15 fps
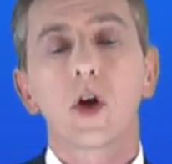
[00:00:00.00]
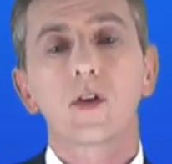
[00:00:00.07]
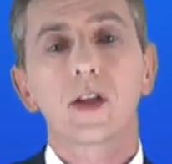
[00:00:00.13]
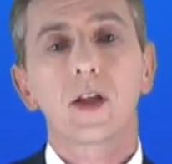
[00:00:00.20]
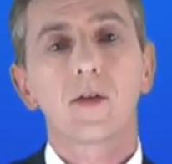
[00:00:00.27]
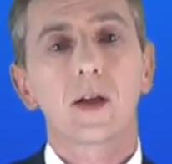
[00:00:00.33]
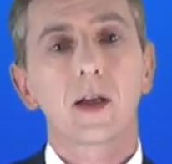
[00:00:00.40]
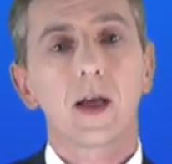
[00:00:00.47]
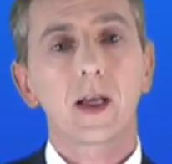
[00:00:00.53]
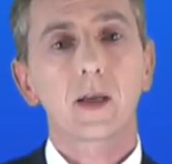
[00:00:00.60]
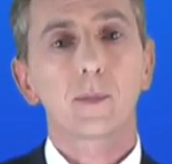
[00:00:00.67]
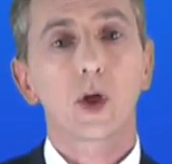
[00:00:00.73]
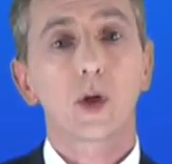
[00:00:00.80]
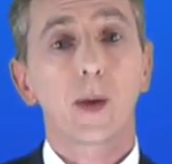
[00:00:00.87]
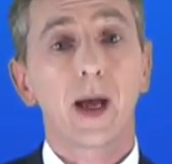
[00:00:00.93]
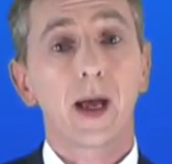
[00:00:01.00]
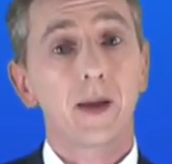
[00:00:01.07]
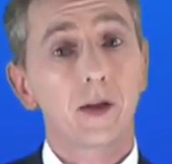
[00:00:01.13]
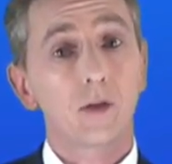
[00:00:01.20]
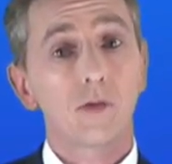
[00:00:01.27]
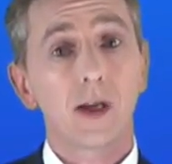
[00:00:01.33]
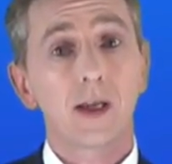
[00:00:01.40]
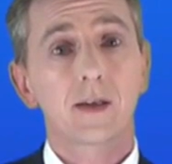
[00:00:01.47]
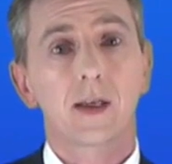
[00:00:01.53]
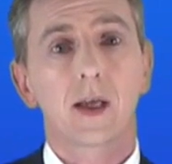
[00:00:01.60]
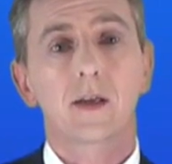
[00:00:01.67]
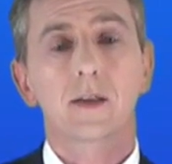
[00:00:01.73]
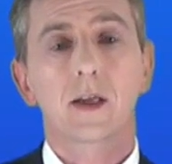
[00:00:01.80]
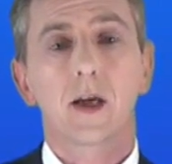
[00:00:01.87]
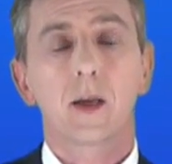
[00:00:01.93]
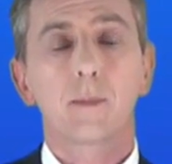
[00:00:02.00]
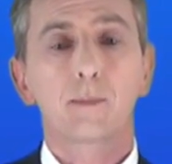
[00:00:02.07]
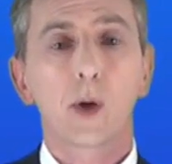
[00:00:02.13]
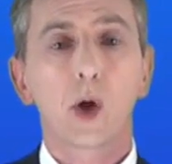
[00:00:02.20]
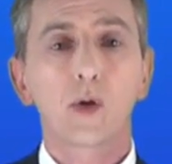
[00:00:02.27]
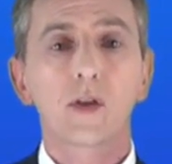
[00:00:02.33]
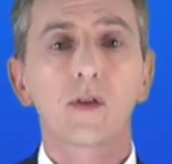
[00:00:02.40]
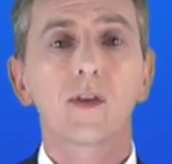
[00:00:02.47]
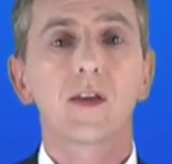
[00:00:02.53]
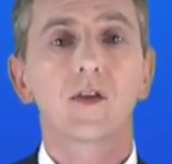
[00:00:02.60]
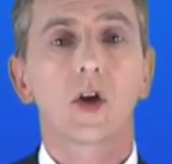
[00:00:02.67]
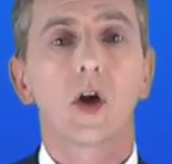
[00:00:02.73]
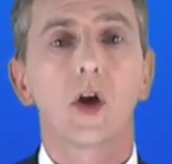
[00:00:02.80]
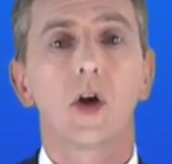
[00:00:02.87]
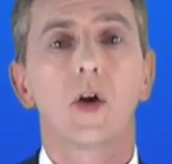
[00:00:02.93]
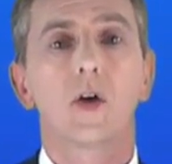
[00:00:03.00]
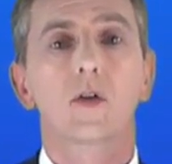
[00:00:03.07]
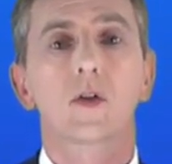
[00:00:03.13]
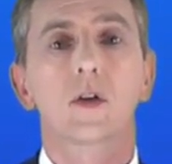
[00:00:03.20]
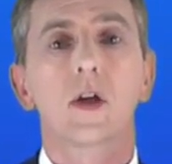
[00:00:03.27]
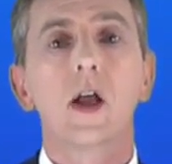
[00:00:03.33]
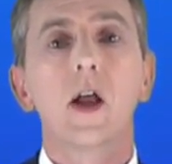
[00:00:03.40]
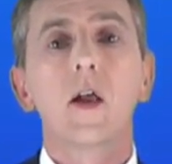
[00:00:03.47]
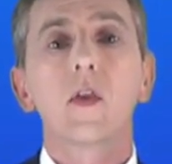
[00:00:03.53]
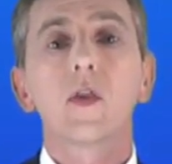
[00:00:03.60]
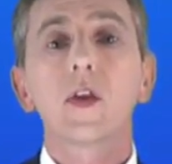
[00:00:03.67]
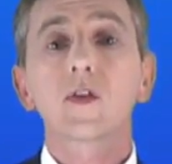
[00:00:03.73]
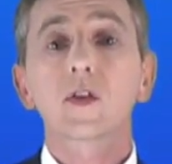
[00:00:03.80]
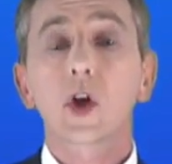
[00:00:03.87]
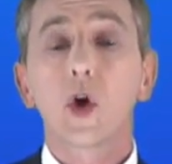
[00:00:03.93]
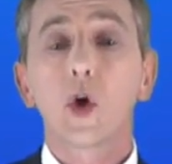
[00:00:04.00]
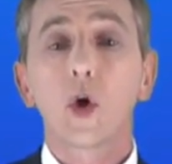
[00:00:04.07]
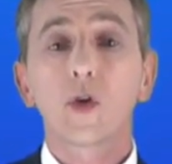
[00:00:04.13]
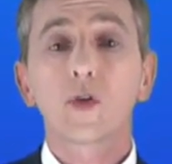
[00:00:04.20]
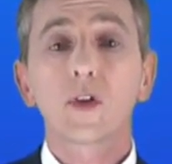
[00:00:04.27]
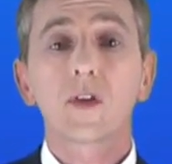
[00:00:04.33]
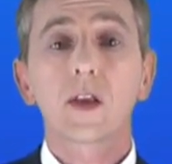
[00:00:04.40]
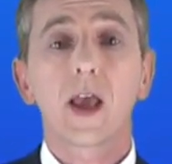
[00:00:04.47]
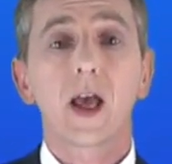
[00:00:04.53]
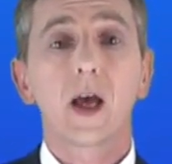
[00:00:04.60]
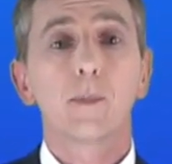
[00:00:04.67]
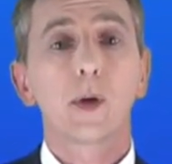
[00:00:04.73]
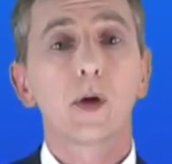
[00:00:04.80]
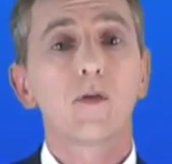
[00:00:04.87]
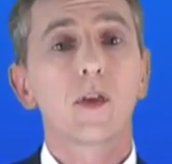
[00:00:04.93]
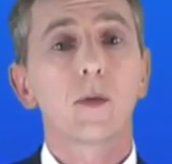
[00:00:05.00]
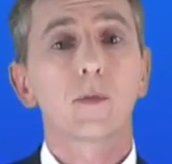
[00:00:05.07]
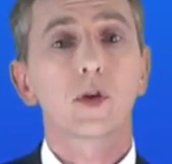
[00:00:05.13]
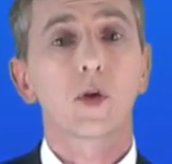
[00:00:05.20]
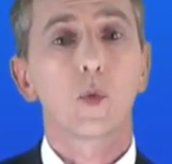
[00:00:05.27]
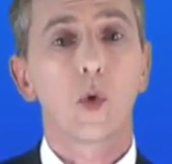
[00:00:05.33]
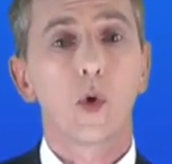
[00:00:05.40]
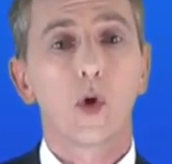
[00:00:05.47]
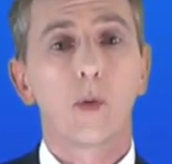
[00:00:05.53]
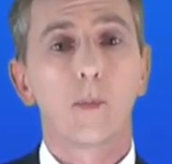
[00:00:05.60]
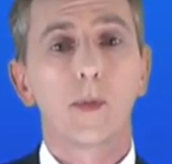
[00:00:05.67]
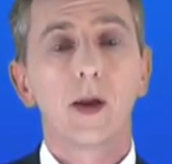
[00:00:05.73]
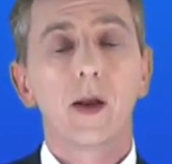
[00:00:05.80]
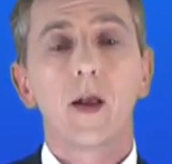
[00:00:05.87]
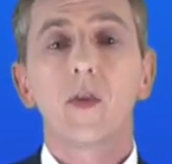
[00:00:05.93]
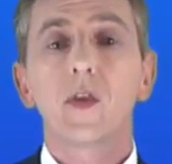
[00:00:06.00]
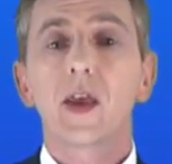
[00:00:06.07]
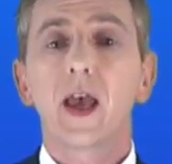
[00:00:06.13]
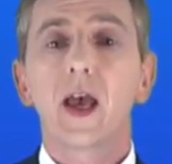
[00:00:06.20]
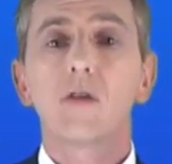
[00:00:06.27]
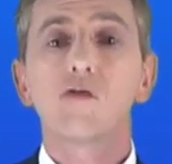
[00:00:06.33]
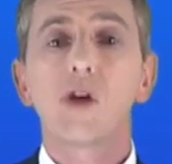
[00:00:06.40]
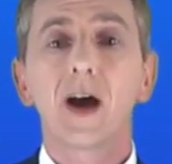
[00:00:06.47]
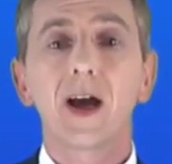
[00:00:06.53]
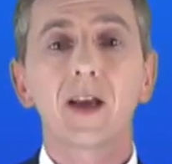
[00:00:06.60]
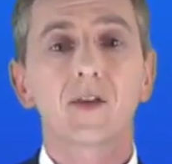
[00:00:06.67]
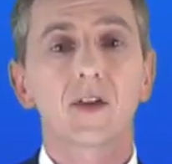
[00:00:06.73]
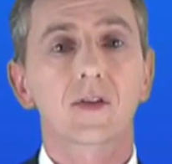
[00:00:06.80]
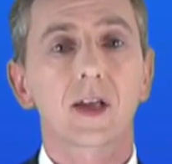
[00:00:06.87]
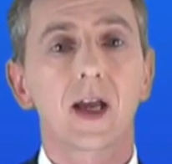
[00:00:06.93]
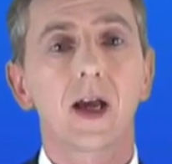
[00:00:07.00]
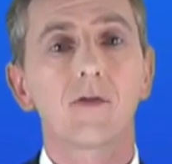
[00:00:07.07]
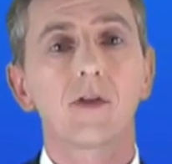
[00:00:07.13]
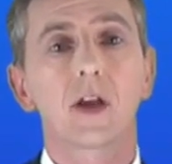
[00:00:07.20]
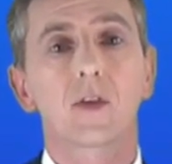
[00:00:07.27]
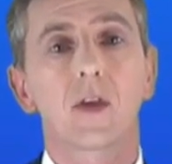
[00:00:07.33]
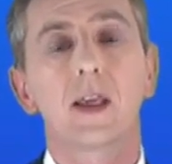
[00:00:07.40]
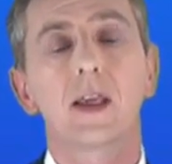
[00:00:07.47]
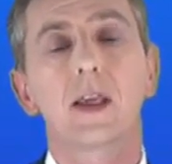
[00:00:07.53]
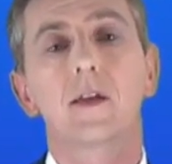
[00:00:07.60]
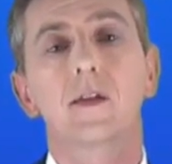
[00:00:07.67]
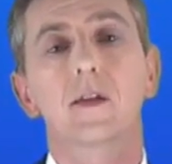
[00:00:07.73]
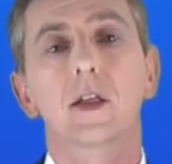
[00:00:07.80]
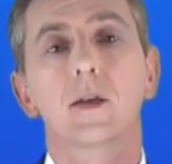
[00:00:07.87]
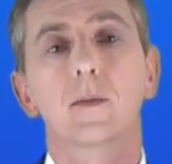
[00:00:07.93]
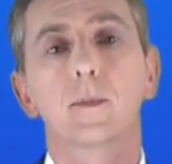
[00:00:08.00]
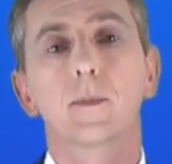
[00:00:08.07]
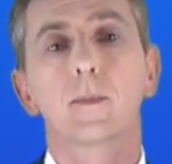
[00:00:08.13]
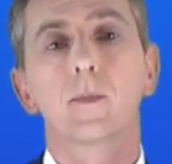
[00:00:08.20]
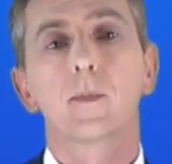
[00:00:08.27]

We've got here a light bulb and a radiator, and both of these are hot. This causes the air above them to warm, and the air rises carrying the heat.